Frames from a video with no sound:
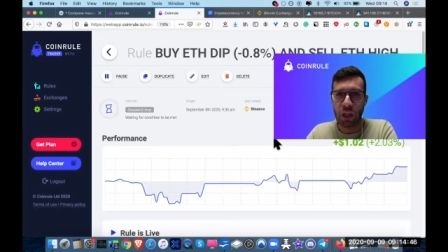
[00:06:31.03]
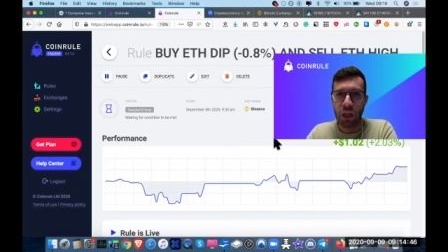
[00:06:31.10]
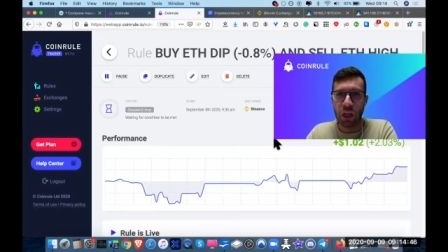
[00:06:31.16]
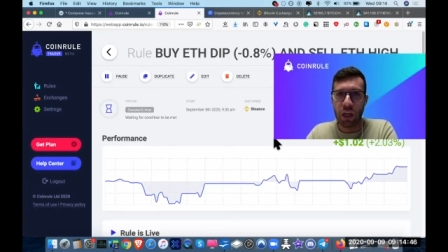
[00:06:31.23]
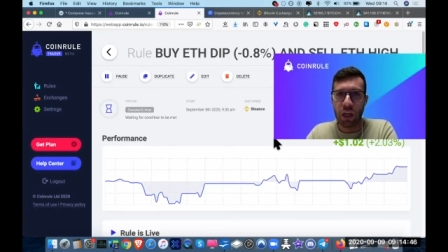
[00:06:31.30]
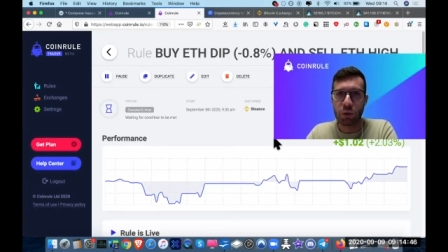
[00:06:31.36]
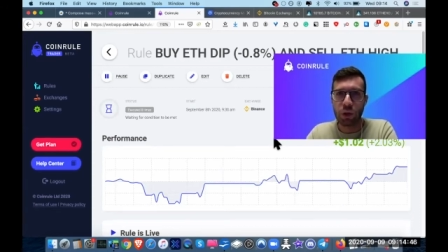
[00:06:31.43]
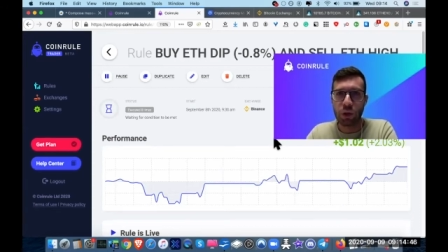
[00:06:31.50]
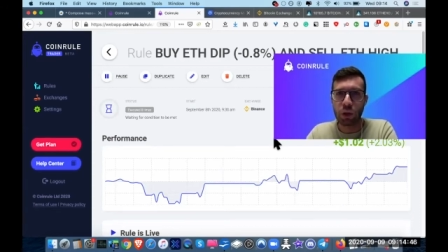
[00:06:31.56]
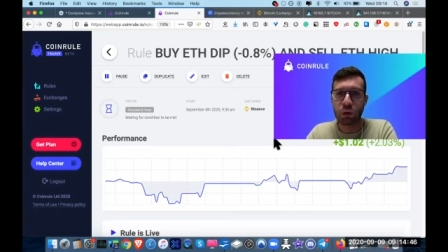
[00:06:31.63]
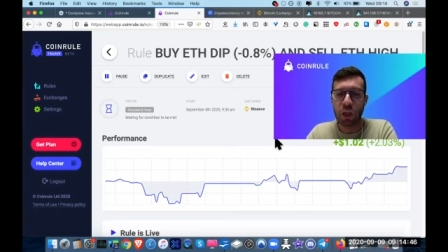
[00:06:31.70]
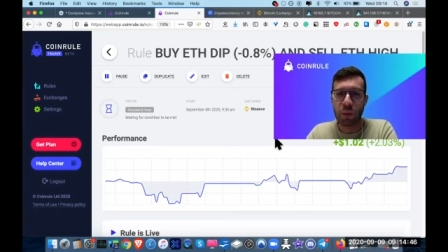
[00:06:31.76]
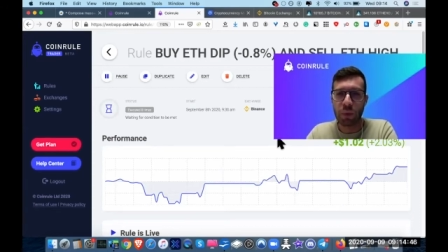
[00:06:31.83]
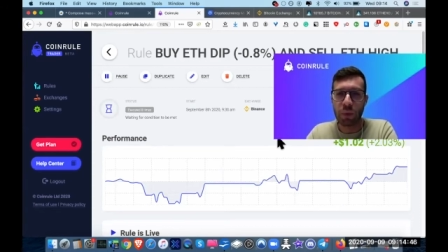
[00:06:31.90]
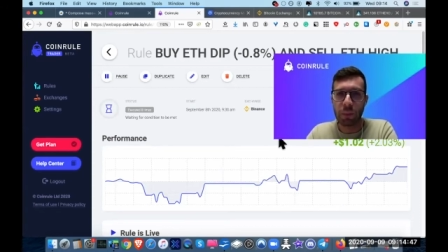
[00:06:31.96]
uh, you need to
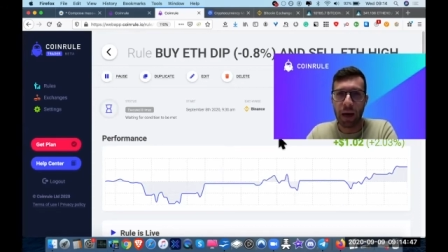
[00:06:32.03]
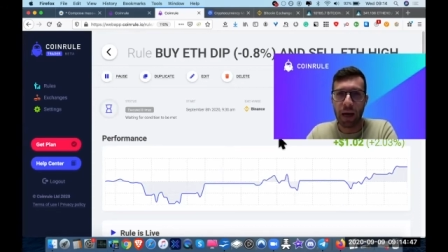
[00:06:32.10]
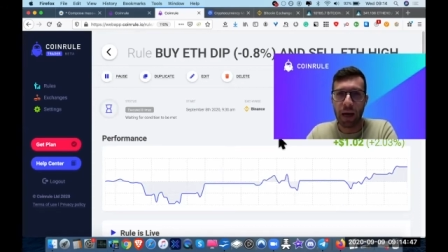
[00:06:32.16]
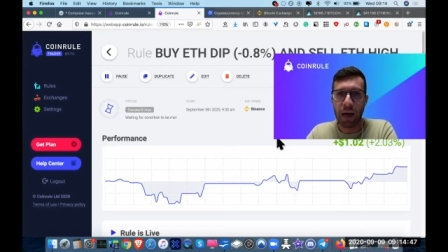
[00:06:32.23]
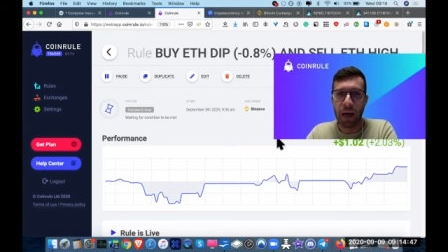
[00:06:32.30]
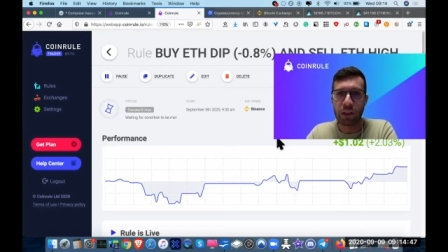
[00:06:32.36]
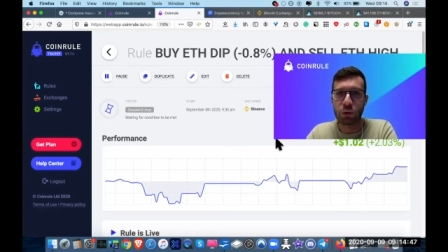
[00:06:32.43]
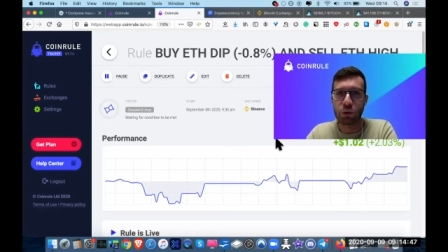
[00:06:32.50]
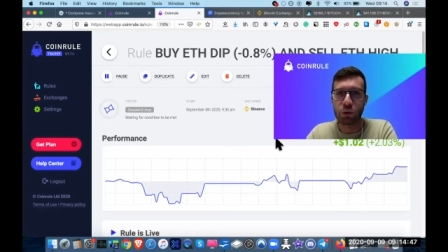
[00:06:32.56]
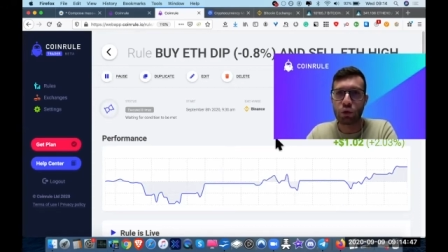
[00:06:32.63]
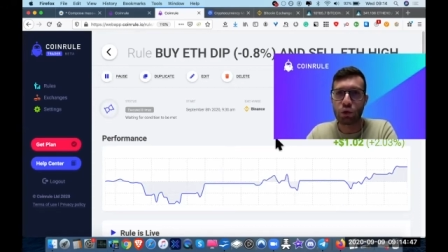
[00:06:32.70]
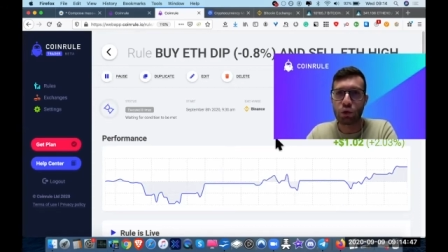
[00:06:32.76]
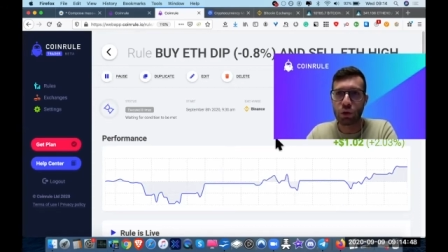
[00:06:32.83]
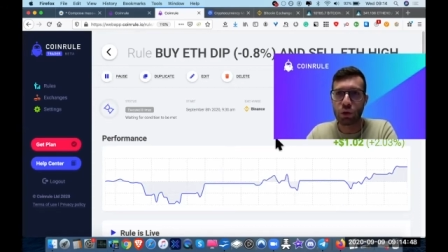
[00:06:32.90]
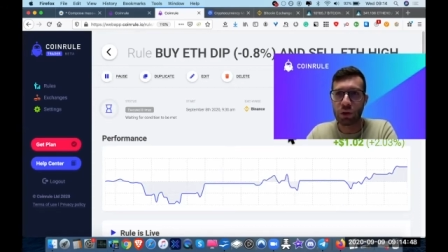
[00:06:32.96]
keep in mind that you
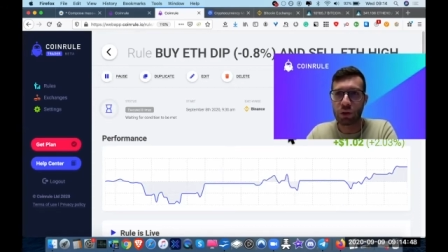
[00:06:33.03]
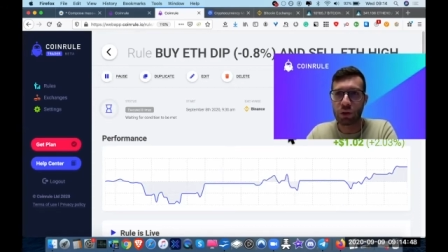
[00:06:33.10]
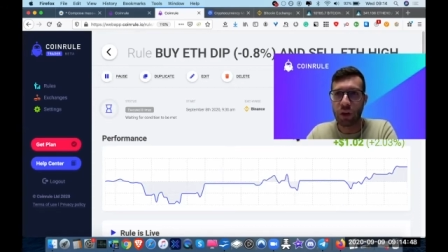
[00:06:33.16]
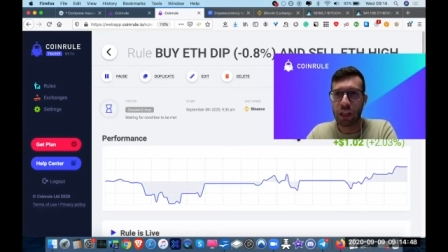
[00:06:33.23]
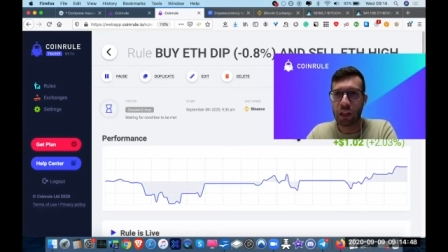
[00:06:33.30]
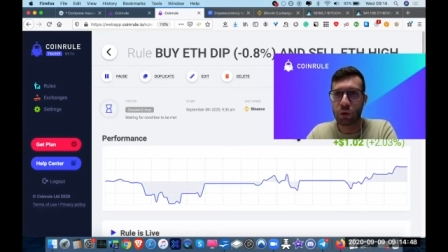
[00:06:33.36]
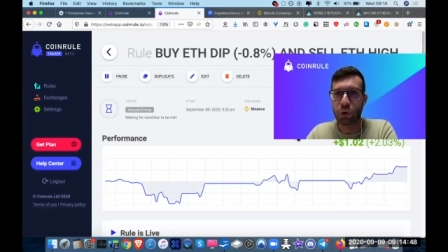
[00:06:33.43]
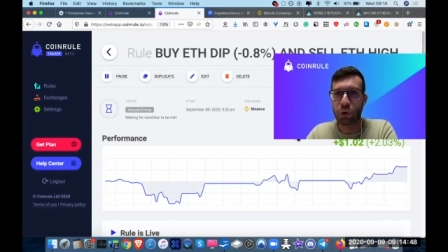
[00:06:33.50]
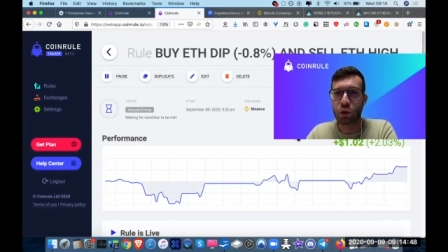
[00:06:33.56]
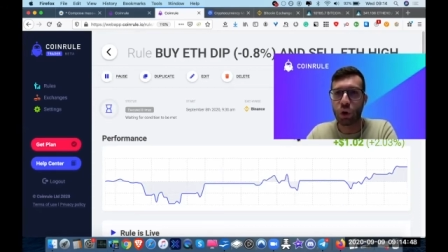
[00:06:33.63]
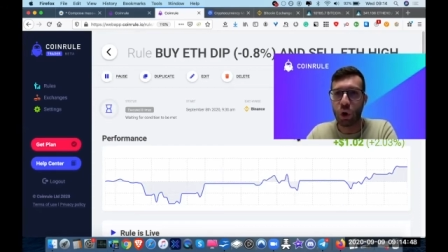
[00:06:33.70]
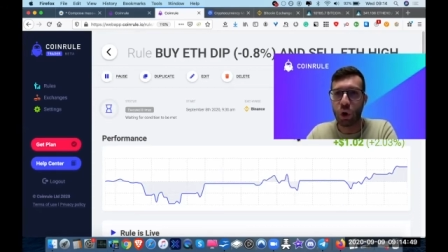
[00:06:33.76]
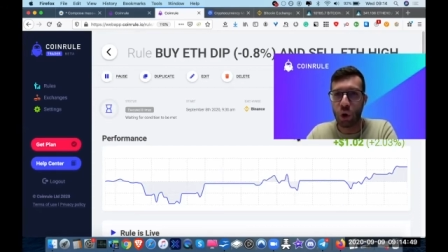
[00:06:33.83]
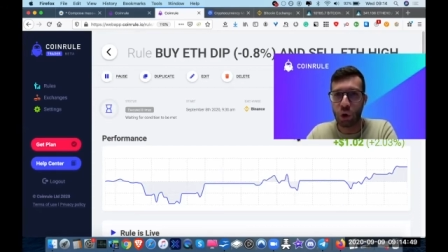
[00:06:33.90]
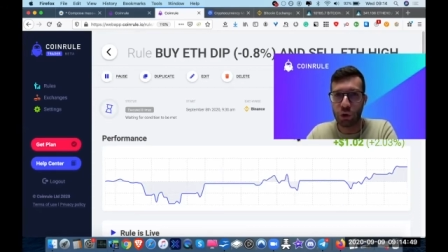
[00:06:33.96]
shouldn't trade with
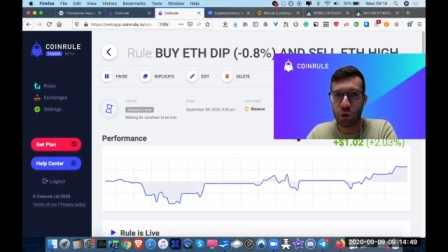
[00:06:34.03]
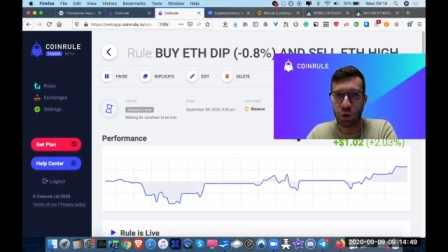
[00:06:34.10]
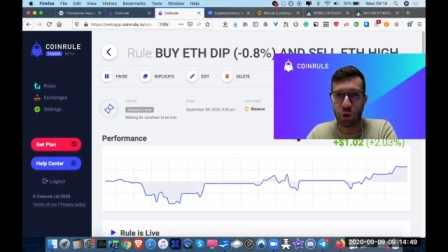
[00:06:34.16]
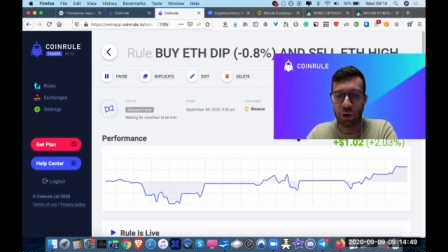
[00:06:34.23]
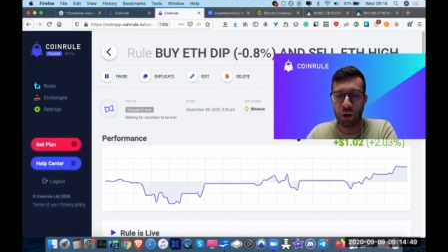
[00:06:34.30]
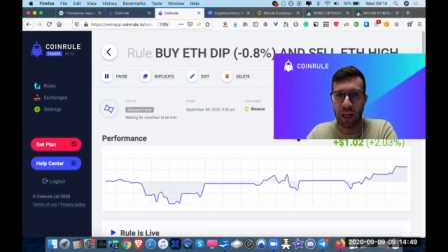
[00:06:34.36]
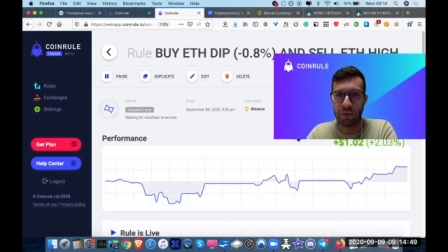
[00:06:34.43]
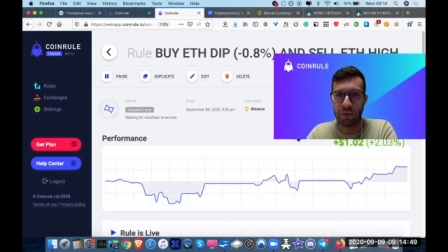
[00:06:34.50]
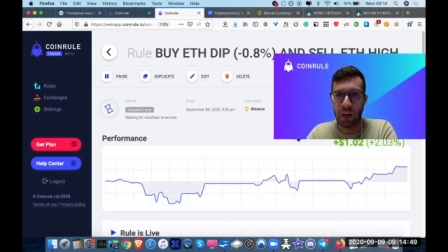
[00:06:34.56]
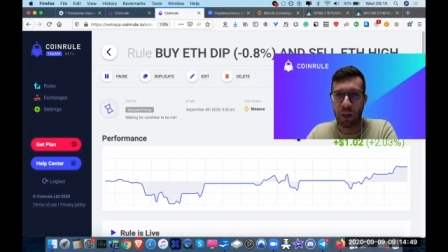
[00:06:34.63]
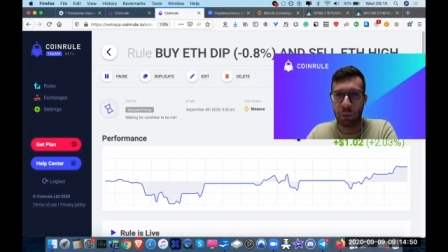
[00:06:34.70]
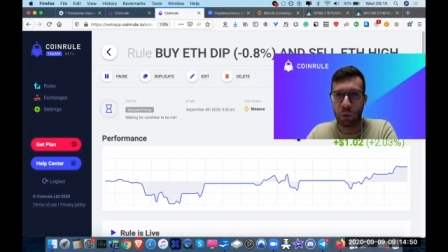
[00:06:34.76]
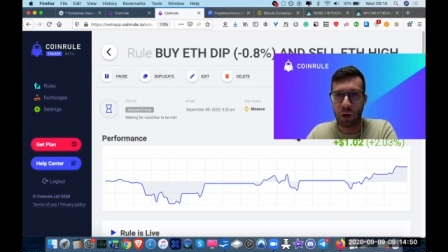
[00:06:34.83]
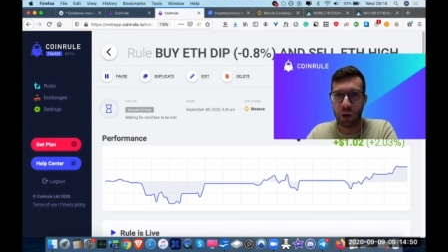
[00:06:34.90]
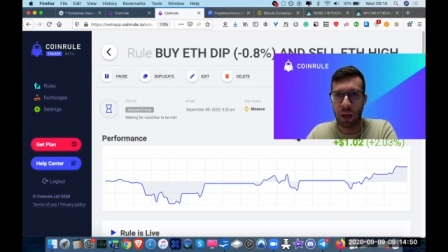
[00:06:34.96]
all your available
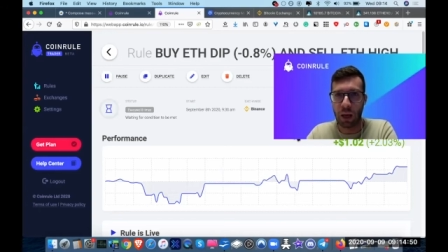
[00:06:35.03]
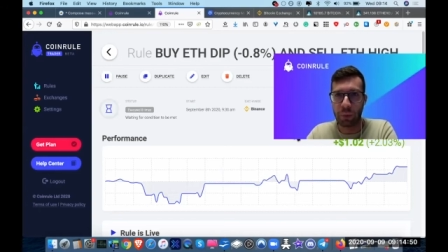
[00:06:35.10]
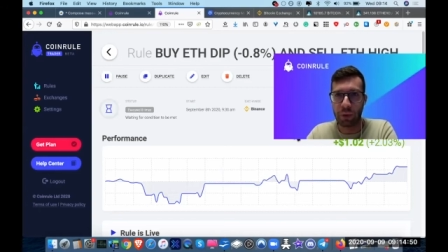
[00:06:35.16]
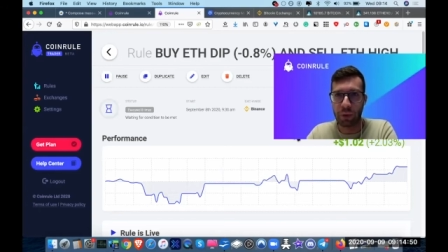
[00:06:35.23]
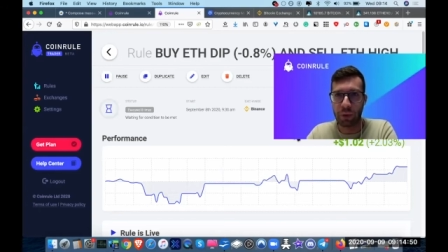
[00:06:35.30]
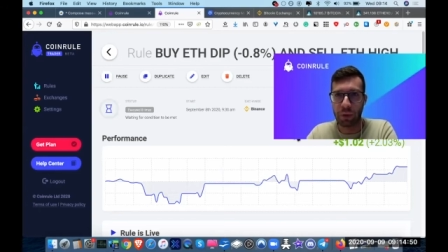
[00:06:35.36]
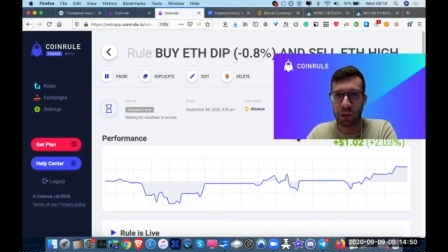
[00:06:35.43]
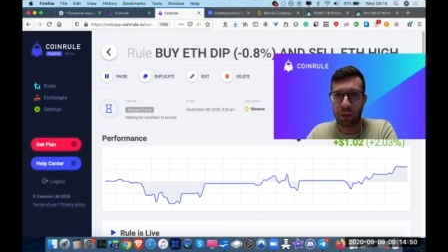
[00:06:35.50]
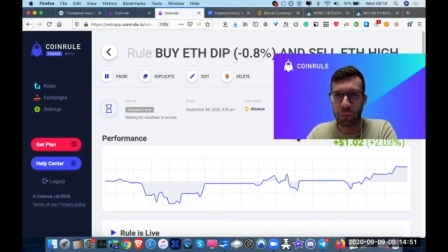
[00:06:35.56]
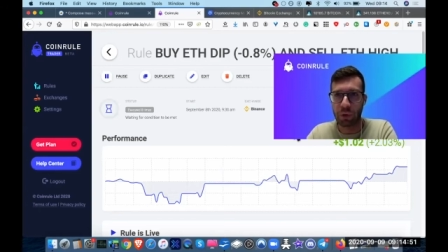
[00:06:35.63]
capital because